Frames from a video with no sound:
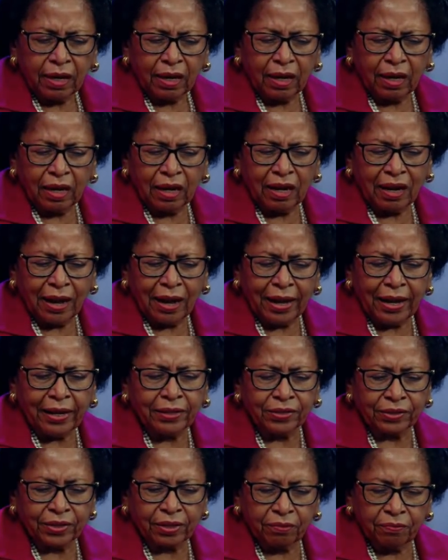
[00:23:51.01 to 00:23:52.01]
uh, I had
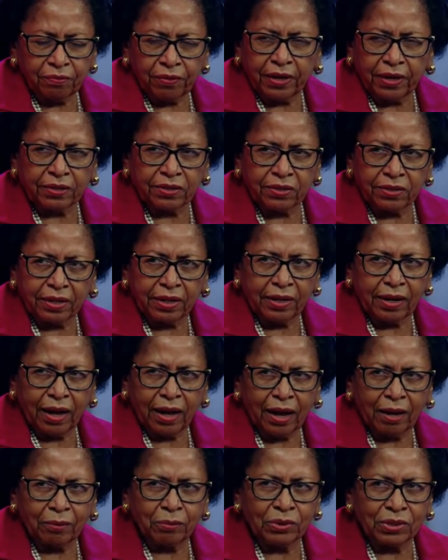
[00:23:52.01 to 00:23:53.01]
to confess that
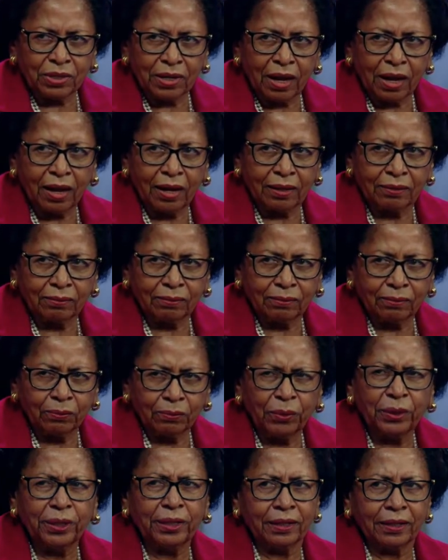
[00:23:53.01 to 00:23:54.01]
I was not
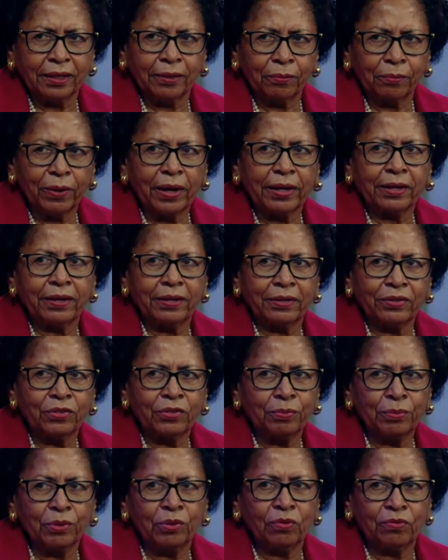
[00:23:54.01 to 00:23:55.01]
really ready to
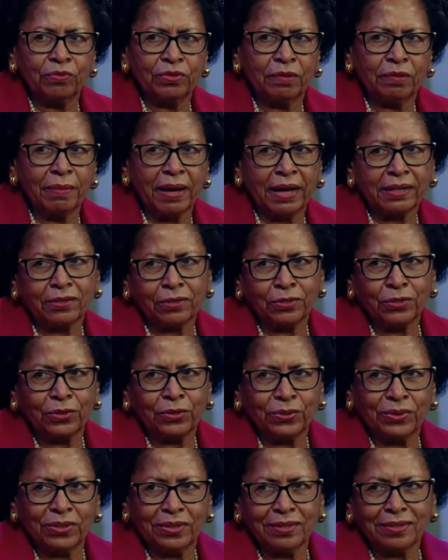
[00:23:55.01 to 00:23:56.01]
move to
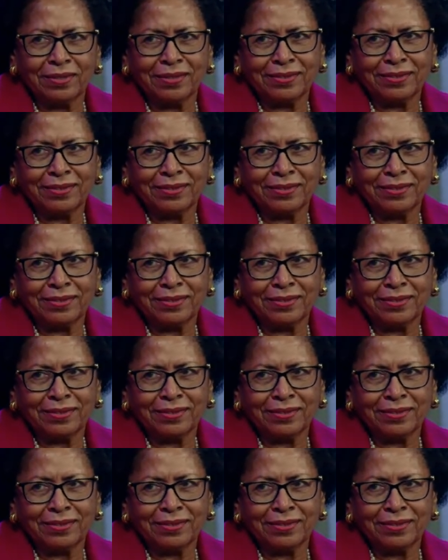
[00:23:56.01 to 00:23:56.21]
Massachusetts.